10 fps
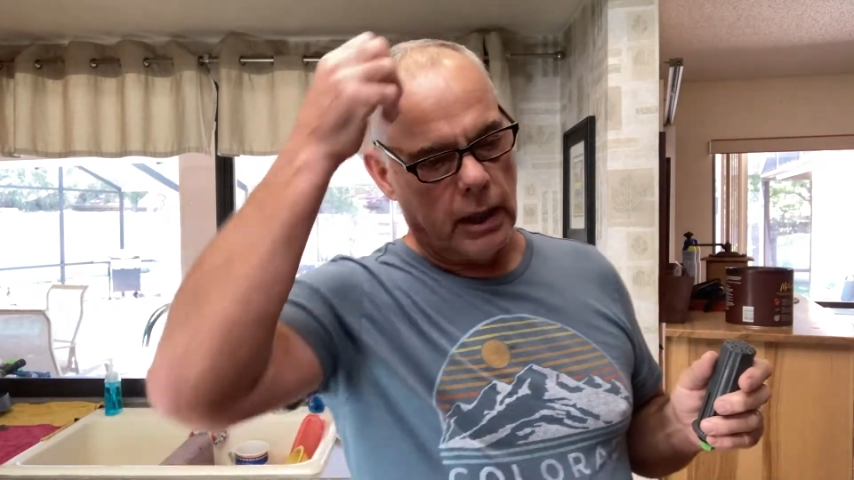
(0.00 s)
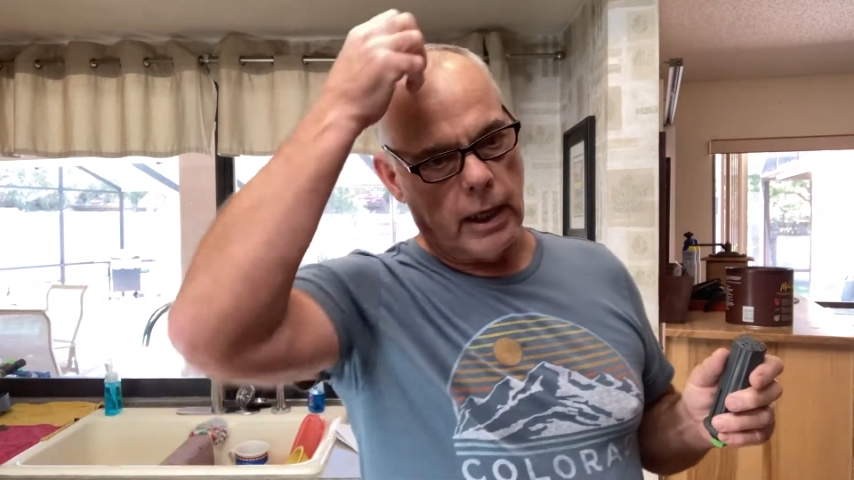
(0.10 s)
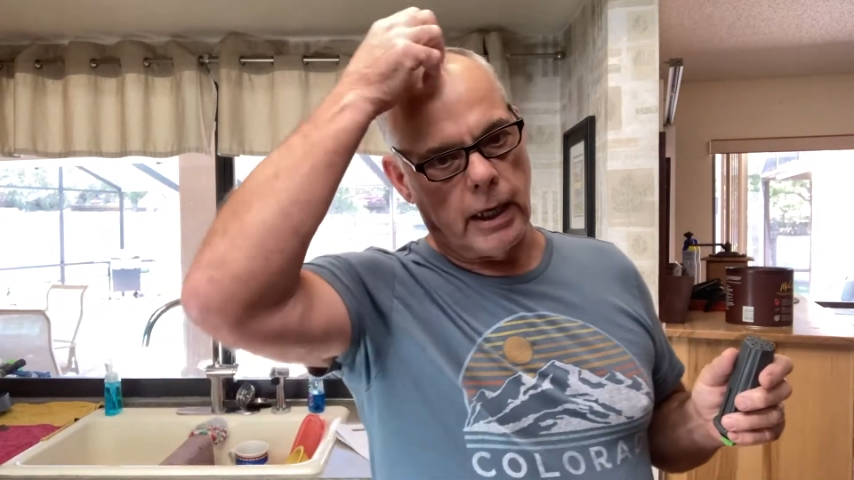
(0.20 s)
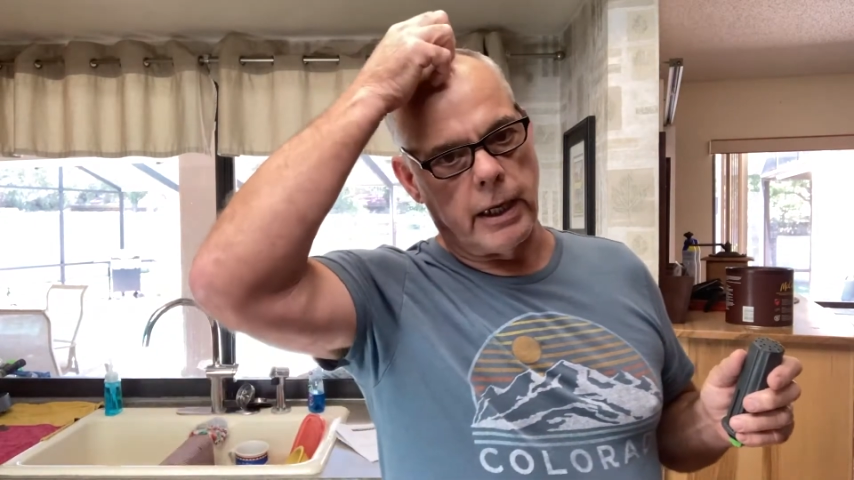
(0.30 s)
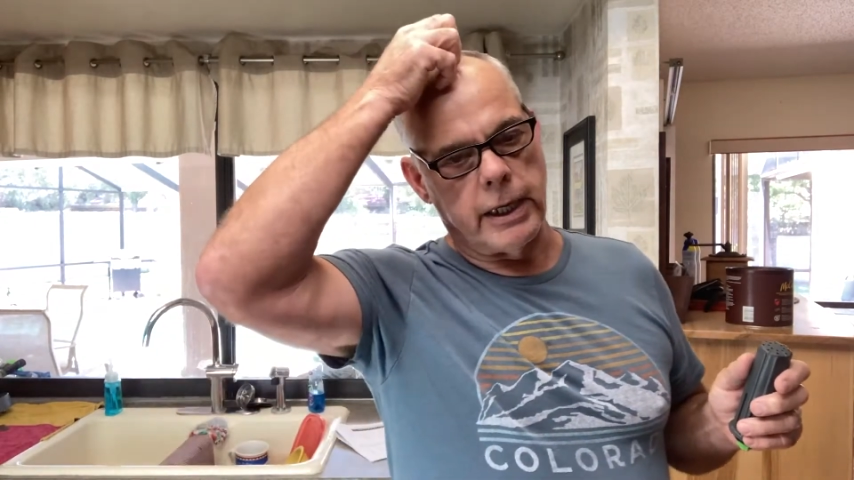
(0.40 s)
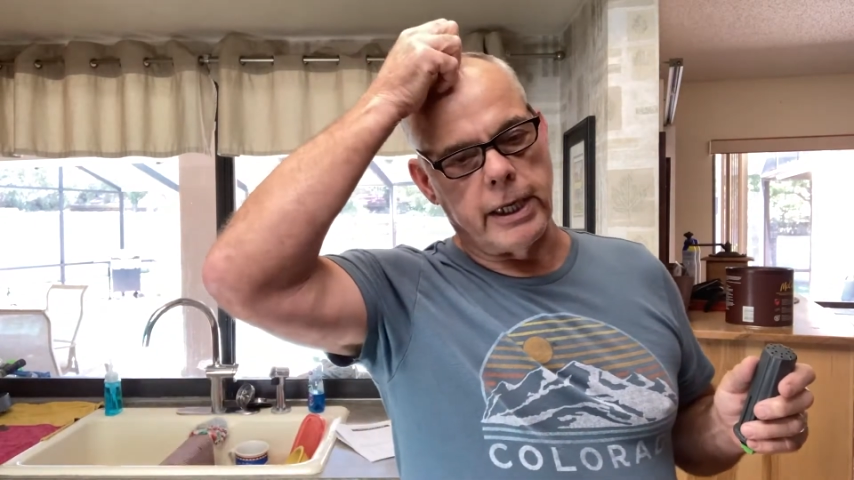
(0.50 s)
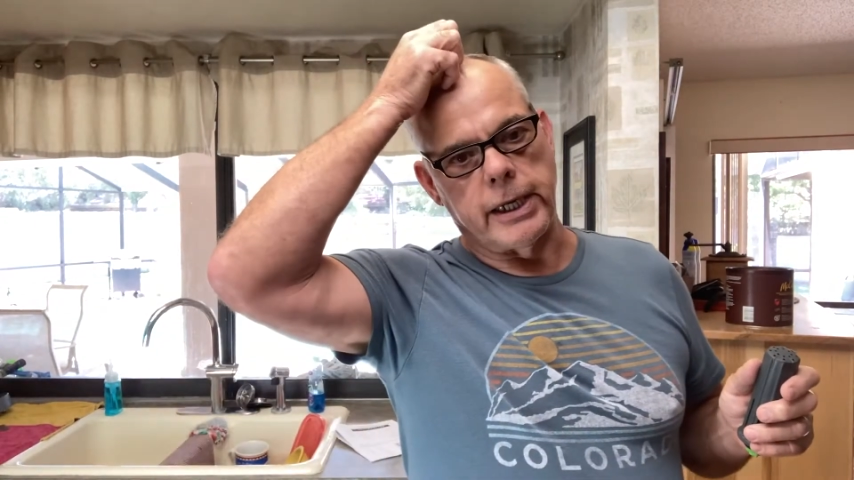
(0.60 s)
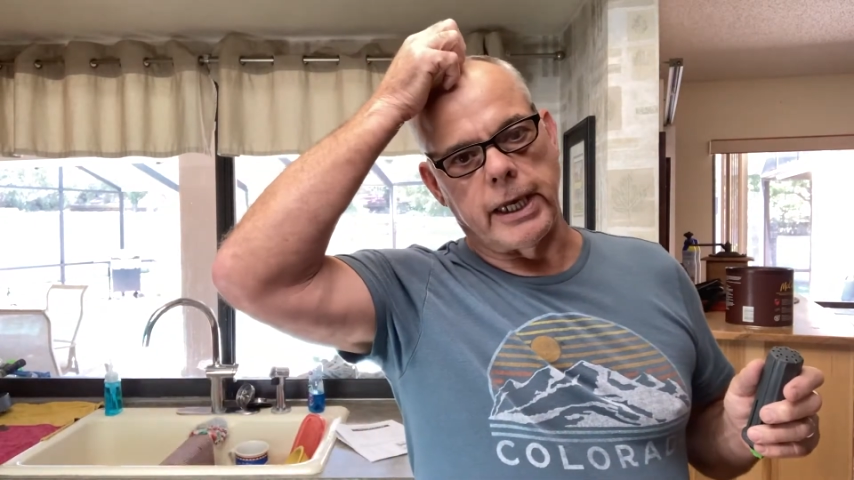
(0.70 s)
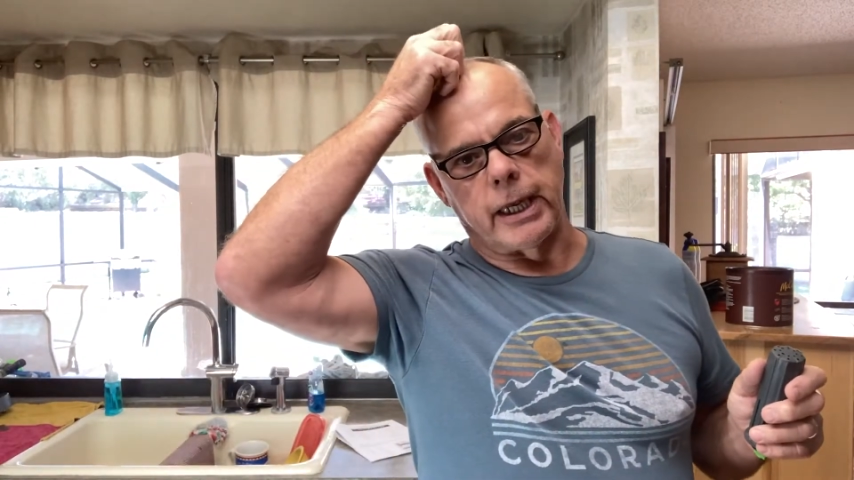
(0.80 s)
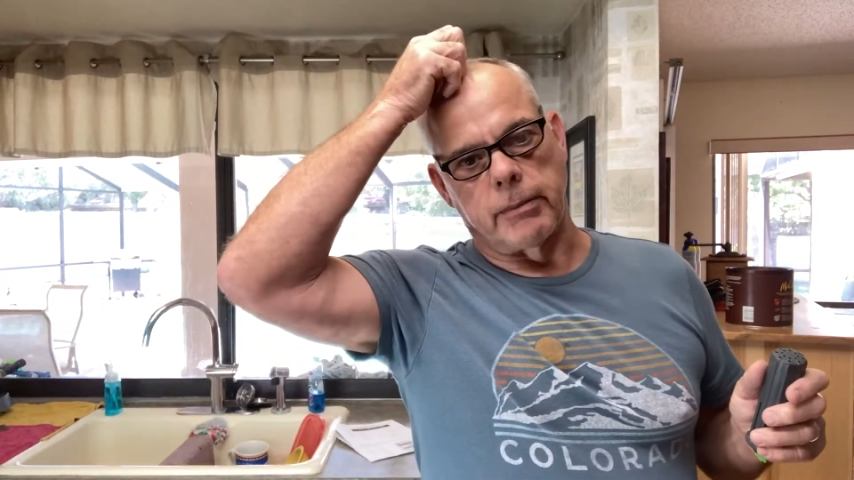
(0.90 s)
uh,
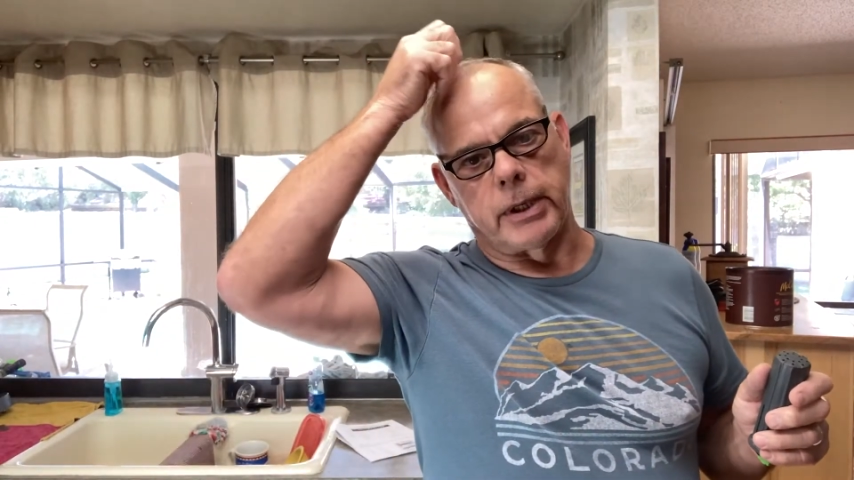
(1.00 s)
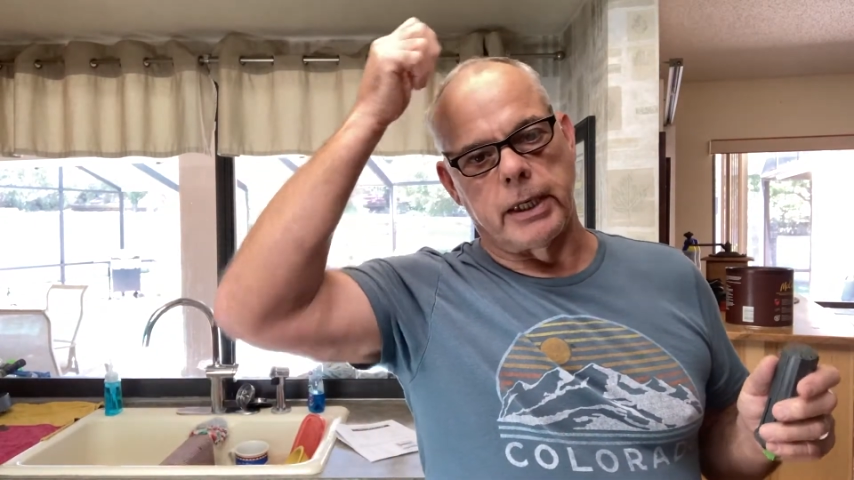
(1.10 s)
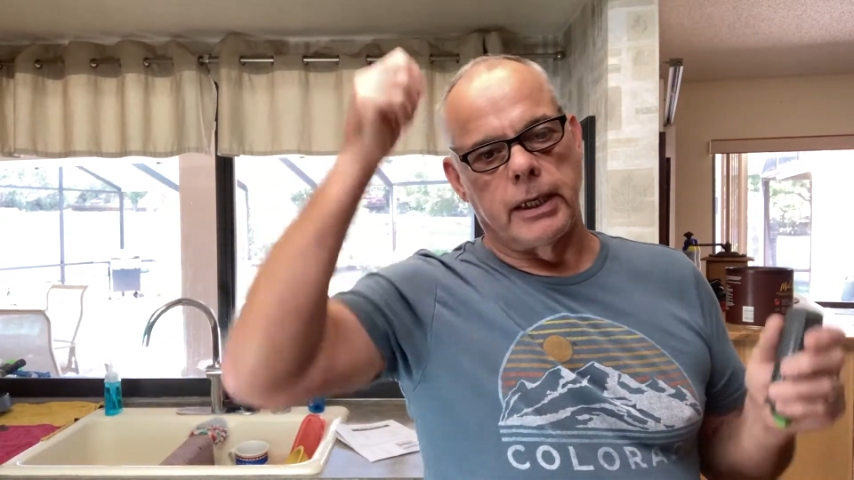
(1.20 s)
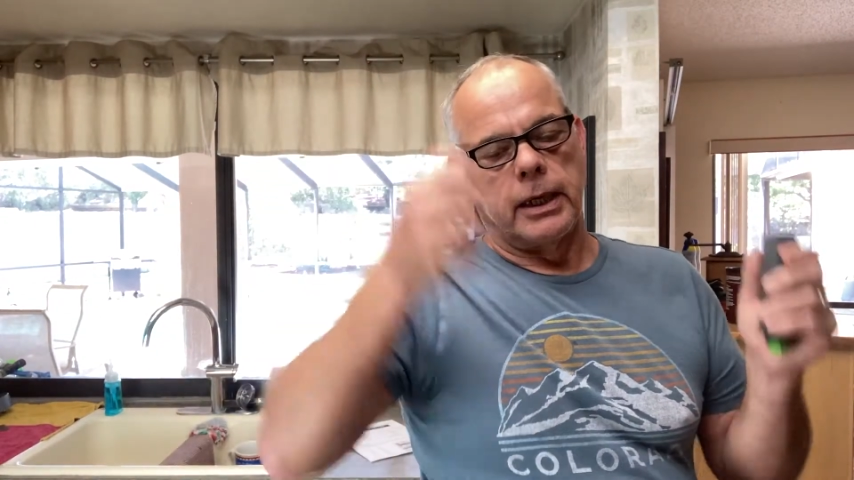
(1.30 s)
heating element.